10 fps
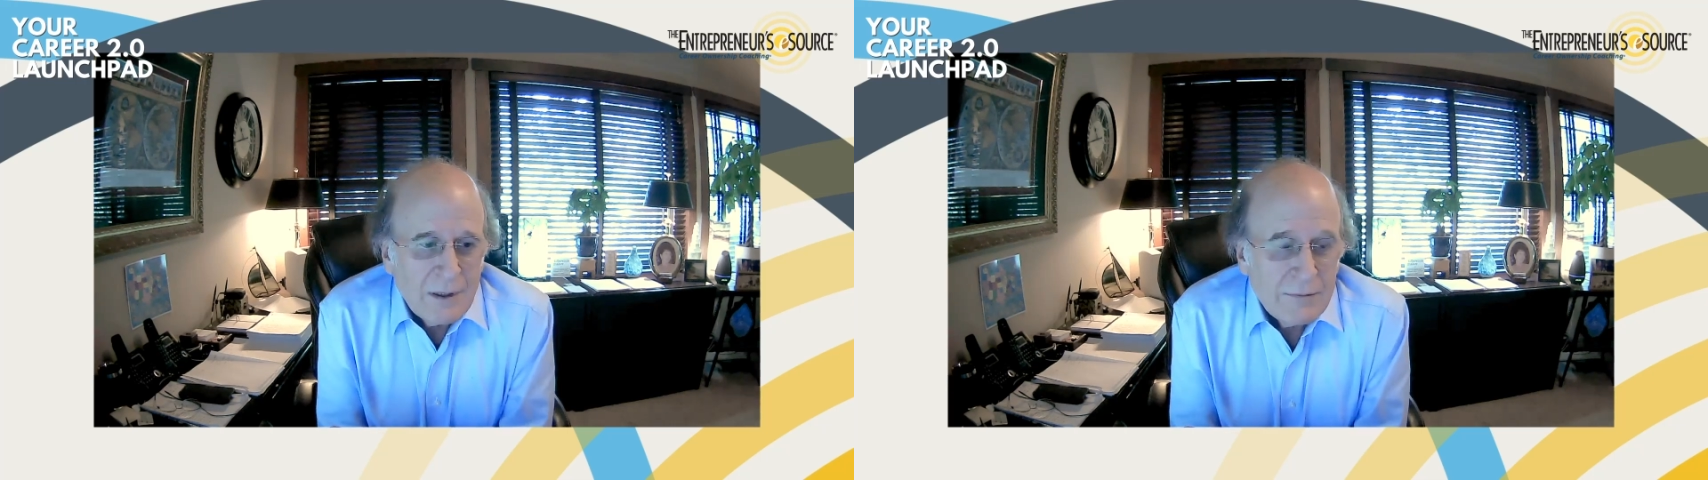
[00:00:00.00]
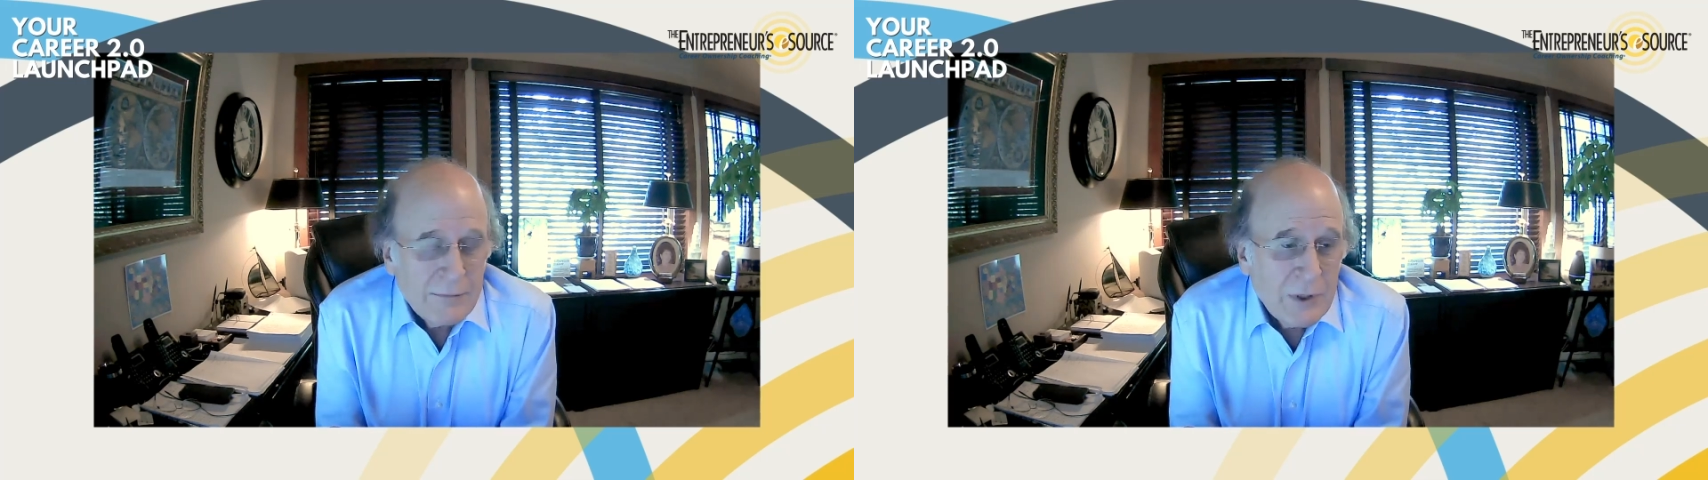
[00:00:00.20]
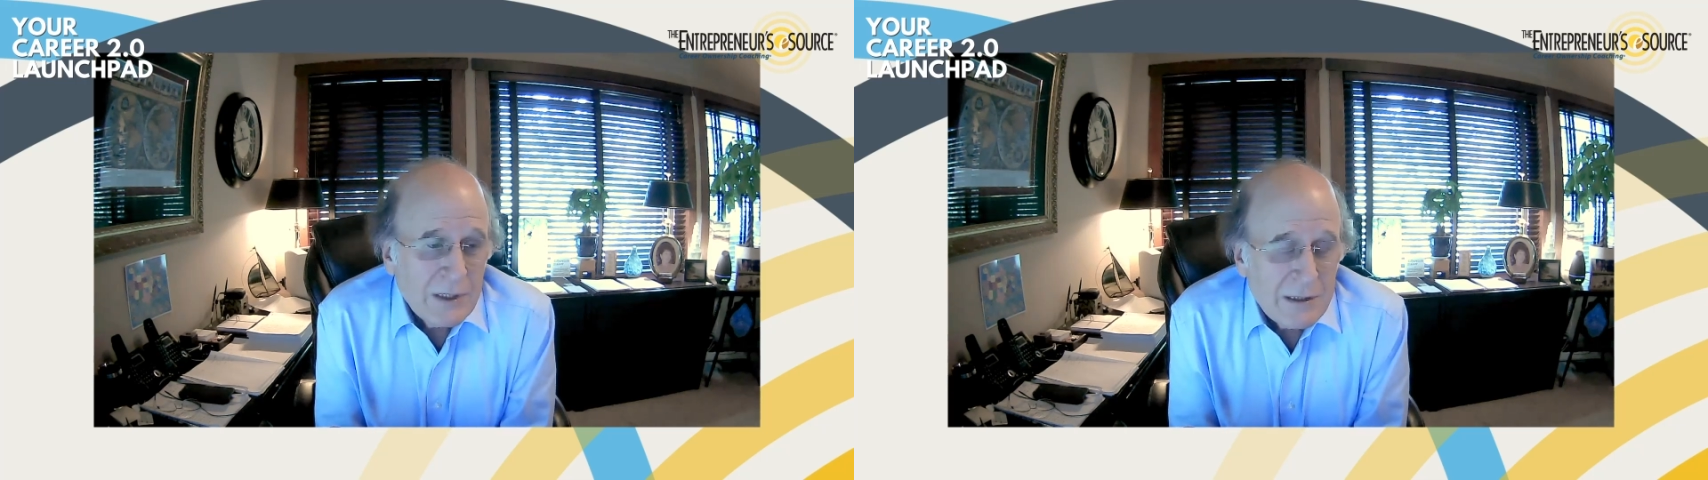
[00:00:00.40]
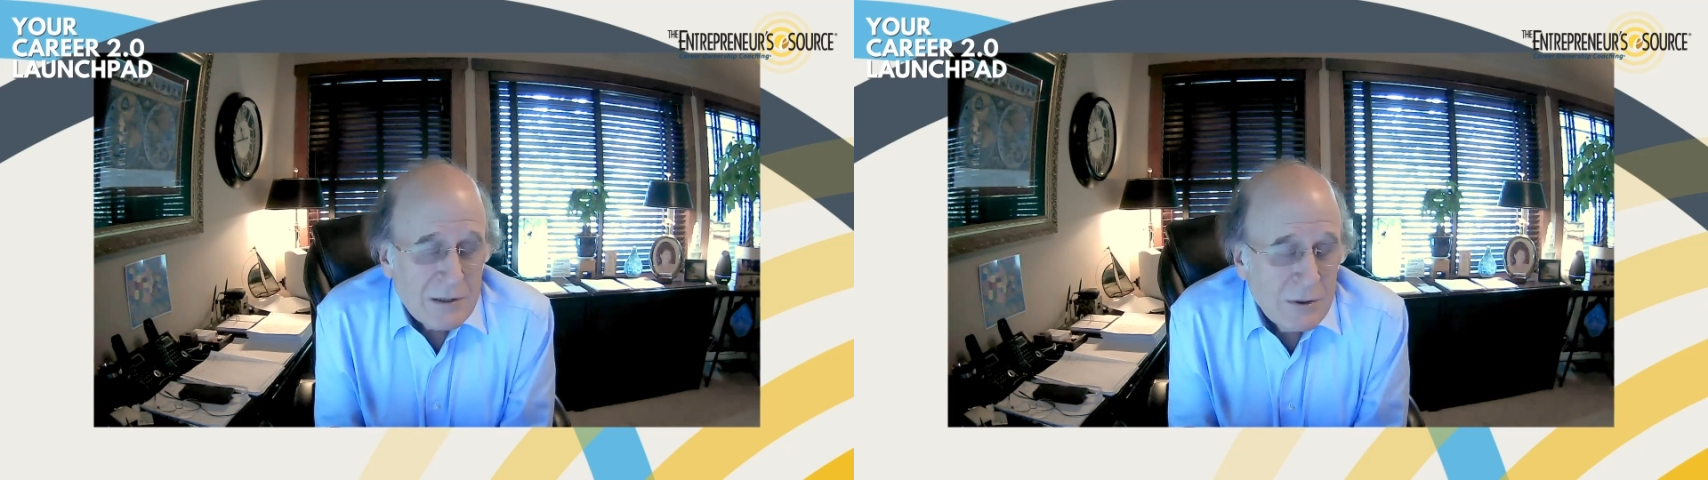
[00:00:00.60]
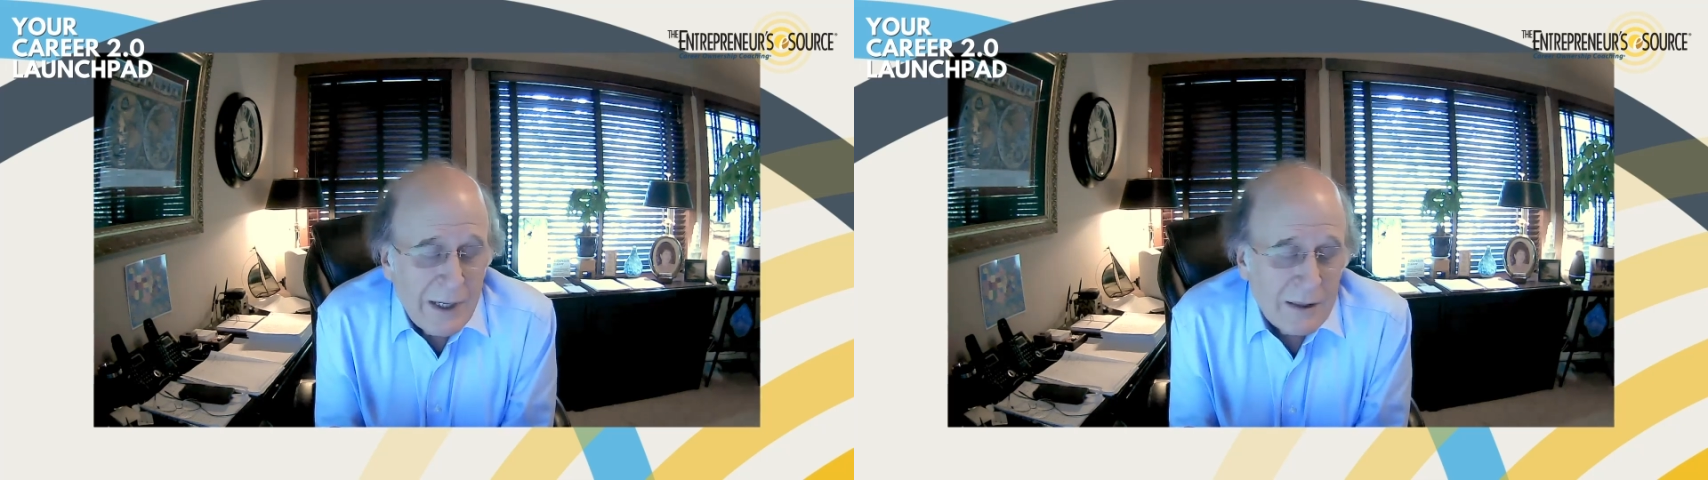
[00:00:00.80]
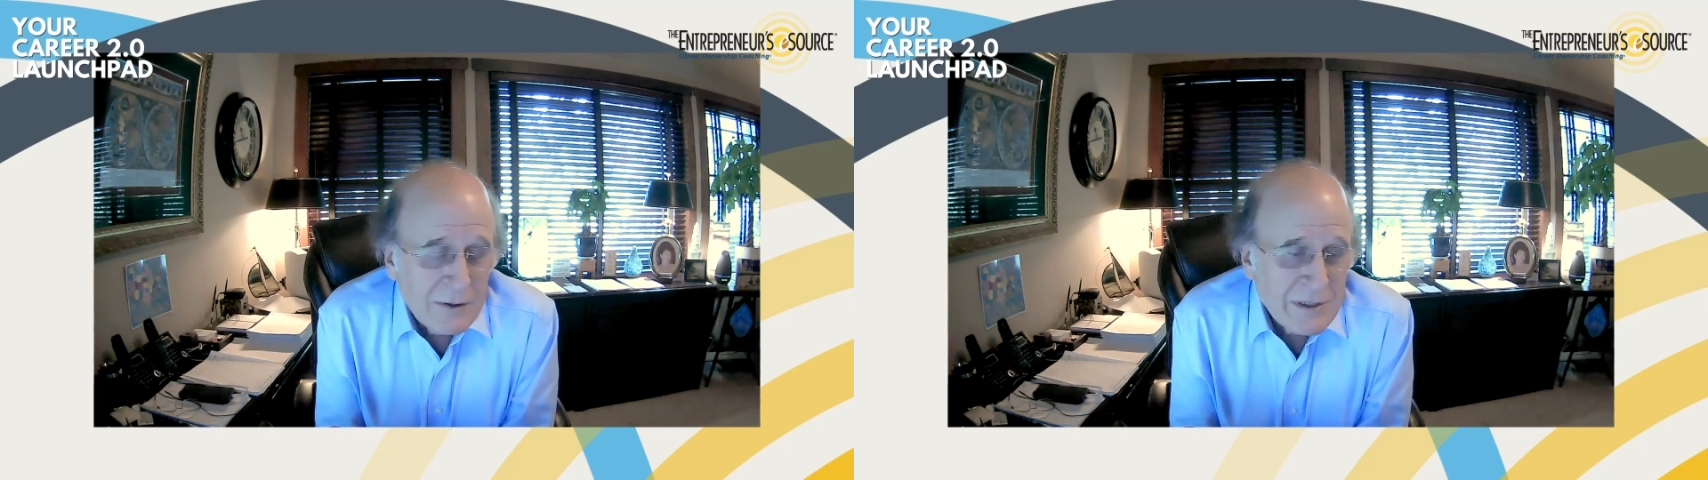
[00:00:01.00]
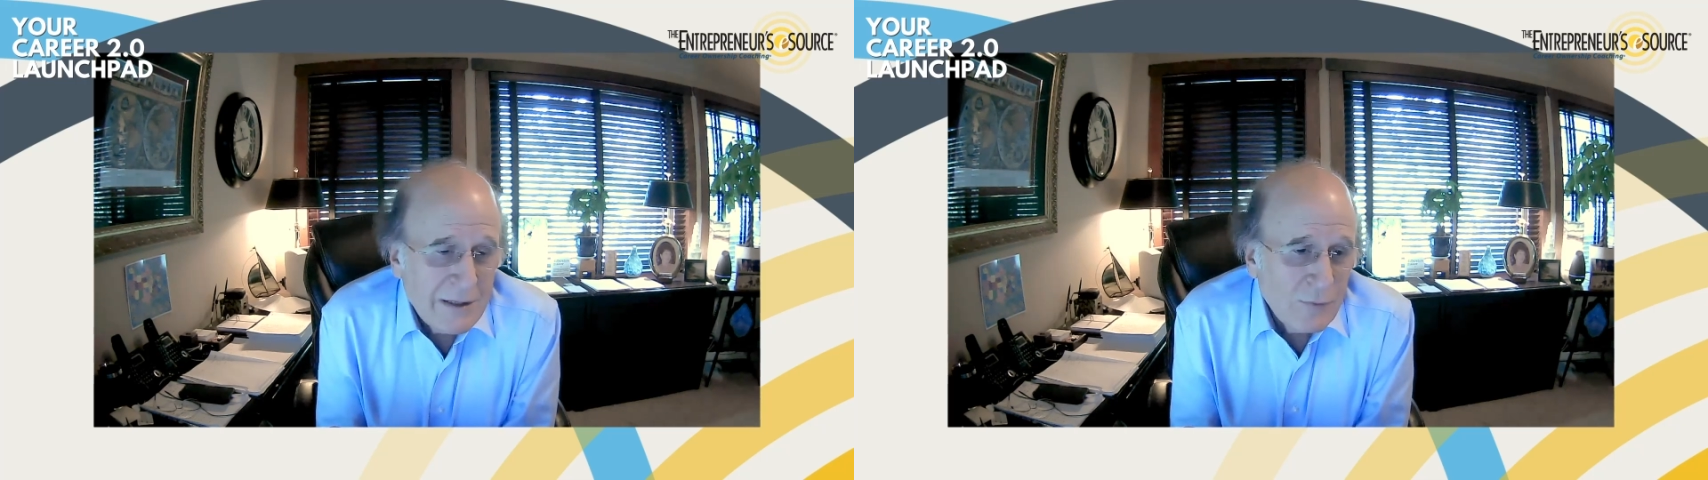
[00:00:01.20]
you can get two angles out of